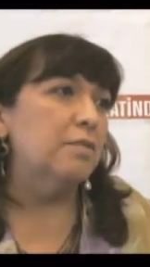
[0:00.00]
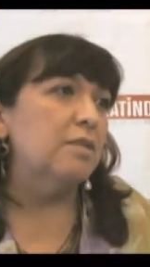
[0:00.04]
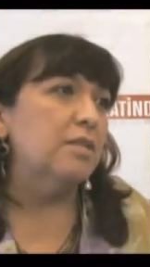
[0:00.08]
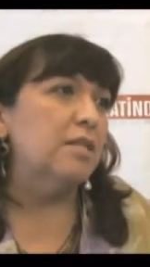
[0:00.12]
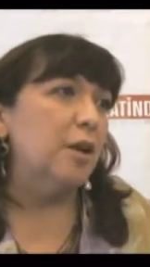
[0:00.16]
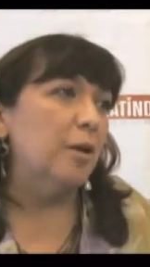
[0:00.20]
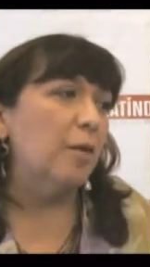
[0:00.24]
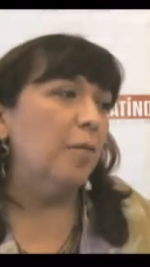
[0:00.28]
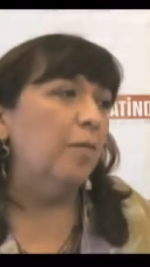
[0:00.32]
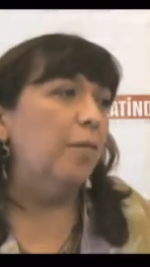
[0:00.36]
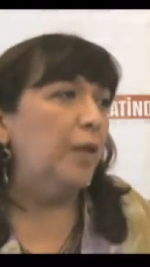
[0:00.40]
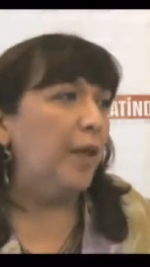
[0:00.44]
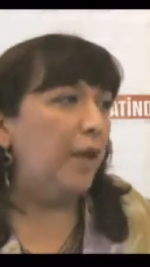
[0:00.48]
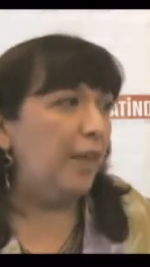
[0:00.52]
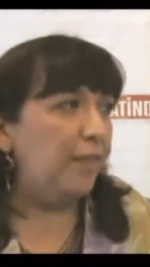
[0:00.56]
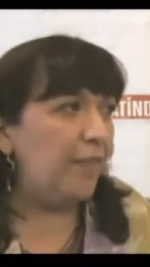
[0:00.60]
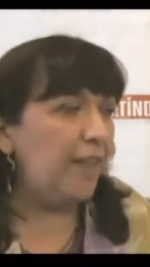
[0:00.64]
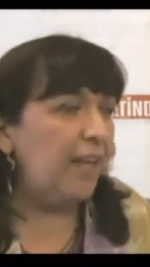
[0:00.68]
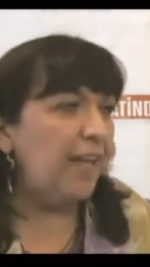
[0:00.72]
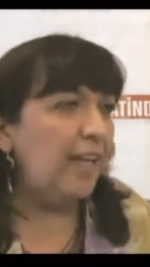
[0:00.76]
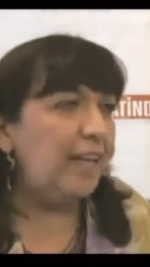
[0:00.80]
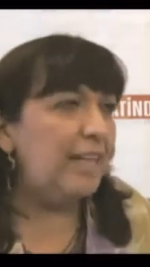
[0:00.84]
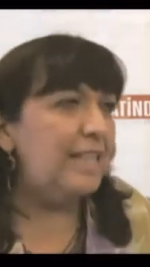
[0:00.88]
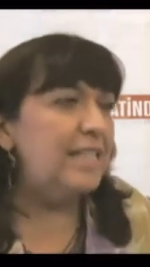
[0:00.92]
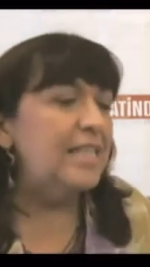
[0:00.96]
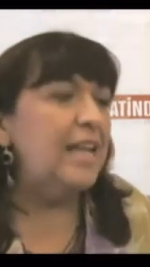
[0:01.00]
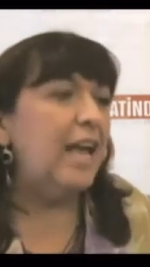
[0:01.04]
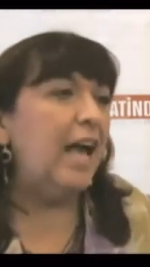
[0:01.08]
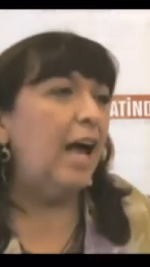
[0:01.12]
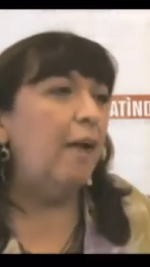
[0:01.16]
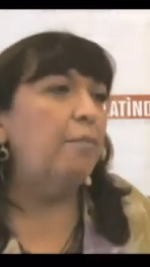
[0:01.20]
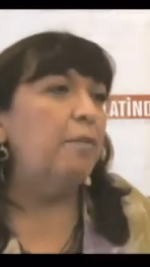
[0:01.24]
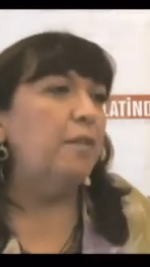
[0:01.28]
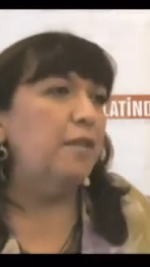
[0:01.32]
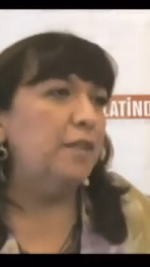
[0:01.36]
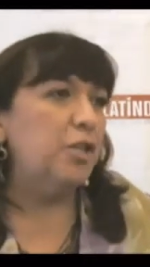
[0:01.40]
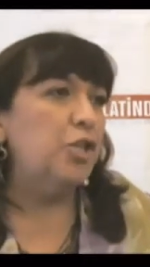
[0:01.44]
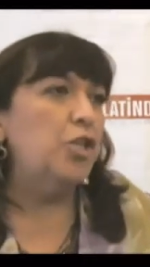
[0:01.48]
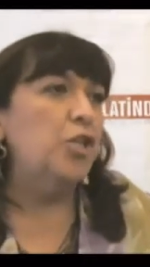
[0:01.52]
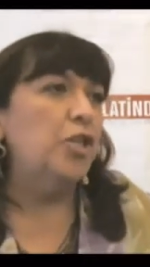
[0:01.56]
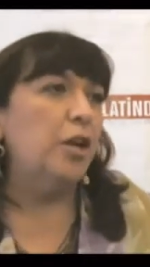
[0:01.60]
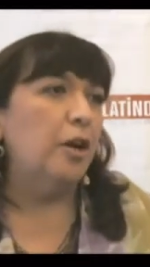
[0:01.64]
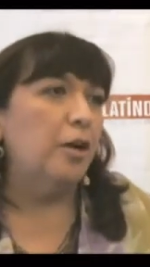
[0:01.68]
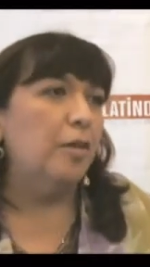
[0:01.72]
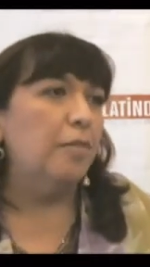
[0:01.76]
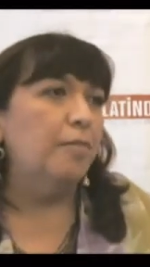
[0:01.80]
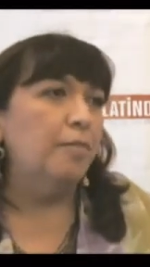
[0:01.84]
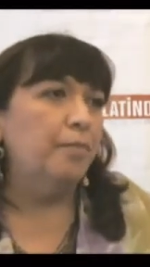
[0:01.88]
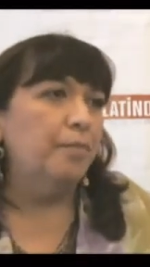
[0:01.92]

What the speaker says: So I think it needs to happen this year.